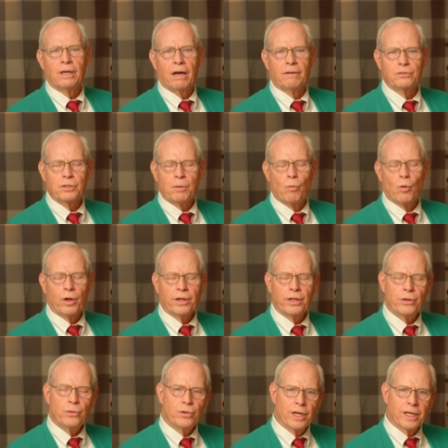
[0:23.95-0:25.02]
of someone
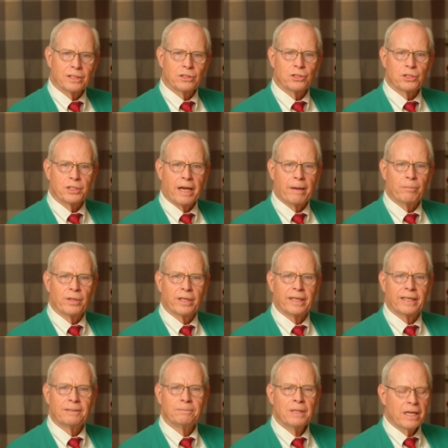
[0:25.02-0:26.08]
who does the same
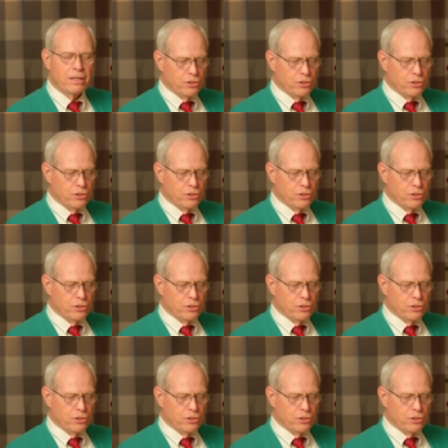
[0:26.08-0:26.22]
thing.